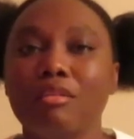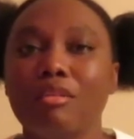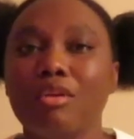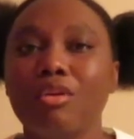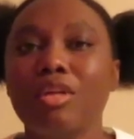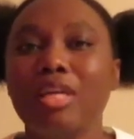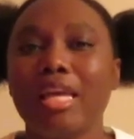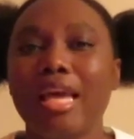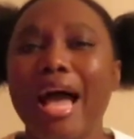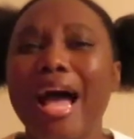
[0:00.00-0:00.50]

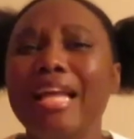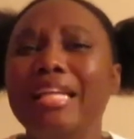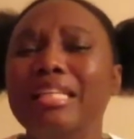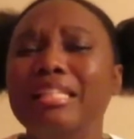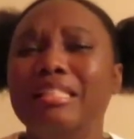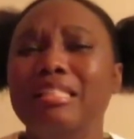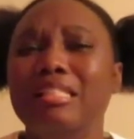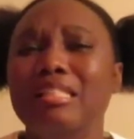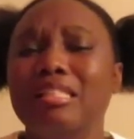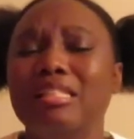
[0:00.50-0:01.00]
okay, I
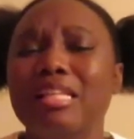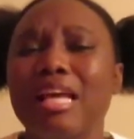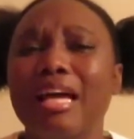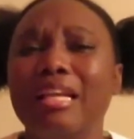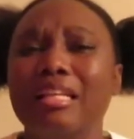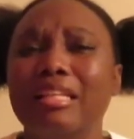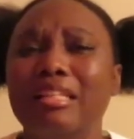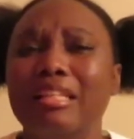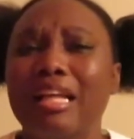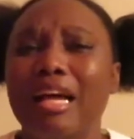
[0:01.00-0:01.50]
need this, I
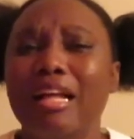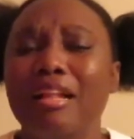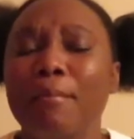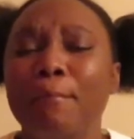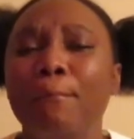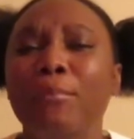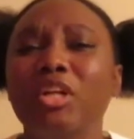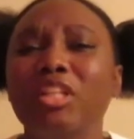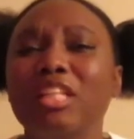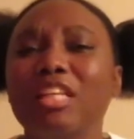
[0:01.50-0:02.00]
need
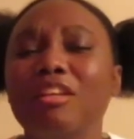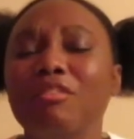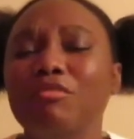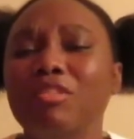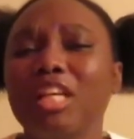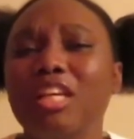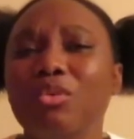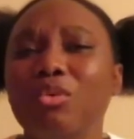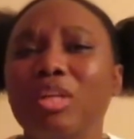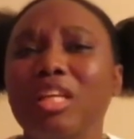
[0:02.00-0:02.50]
that, but if
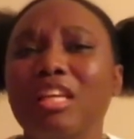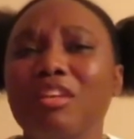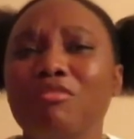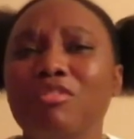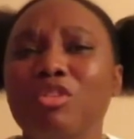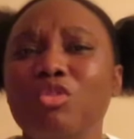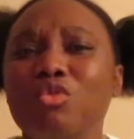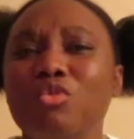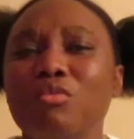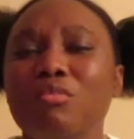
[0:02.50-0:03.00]
they don't give
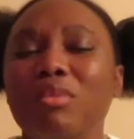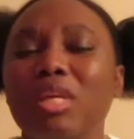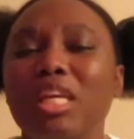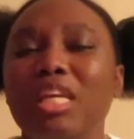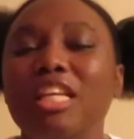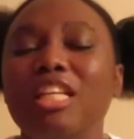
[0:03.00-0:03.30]
it to me,